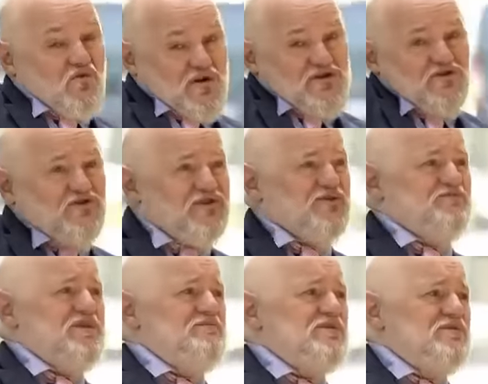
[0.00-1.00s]
When you see the
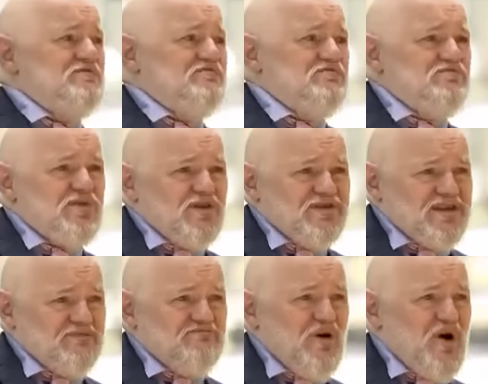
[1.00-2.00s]
people planting